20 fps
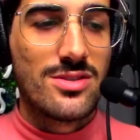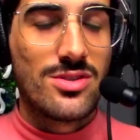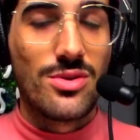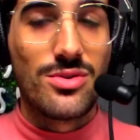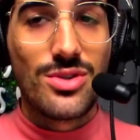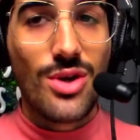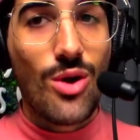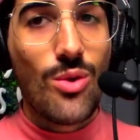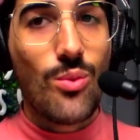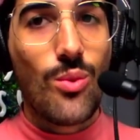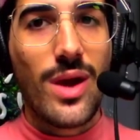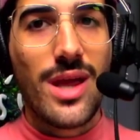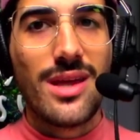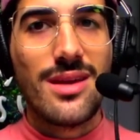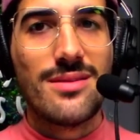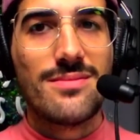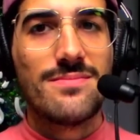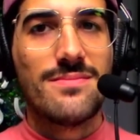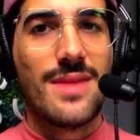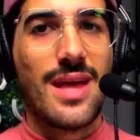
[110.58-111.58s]
So don't
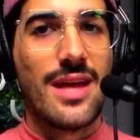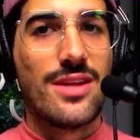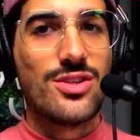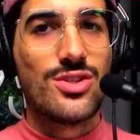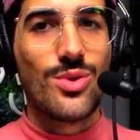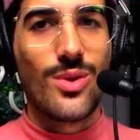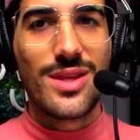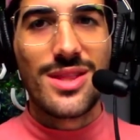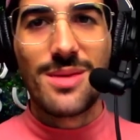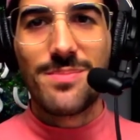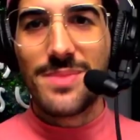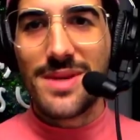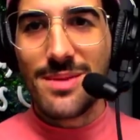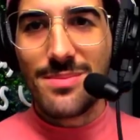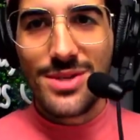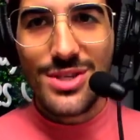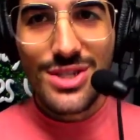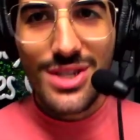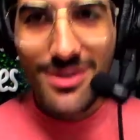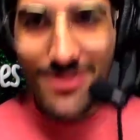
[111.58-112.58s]
wait and join the
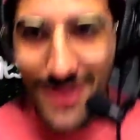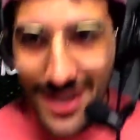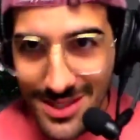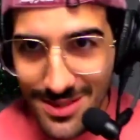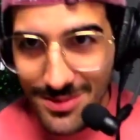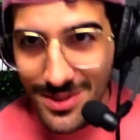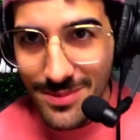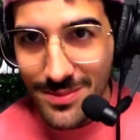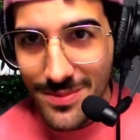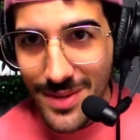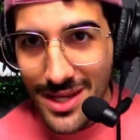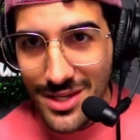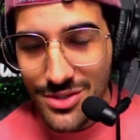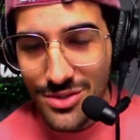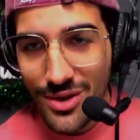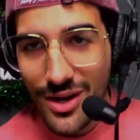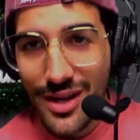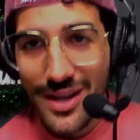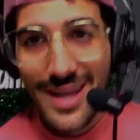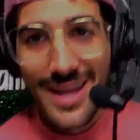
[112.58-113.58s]
PPG Investment
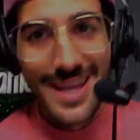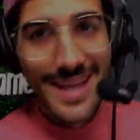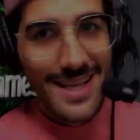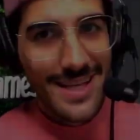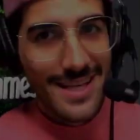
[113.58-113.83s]
Patreon